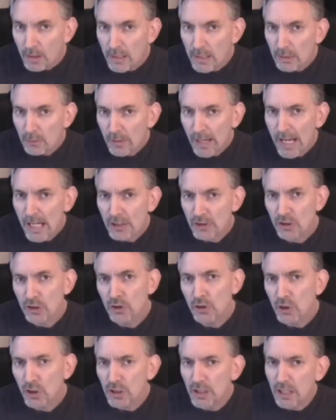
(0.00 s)
The
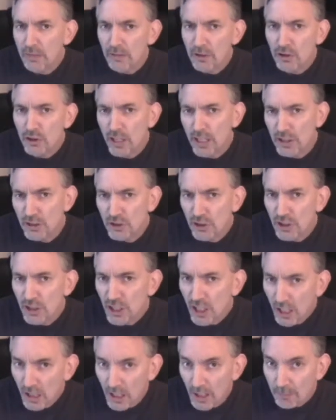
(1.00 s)
reaction could give a change in
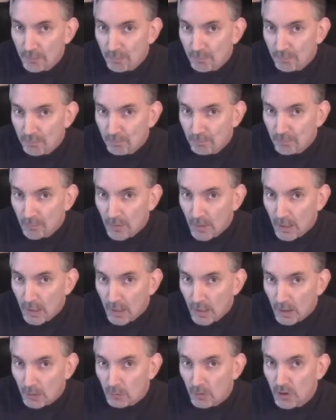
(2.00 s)
colour,
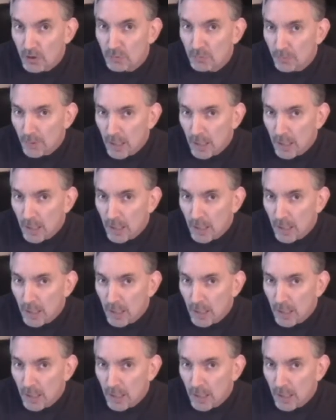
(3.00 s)
which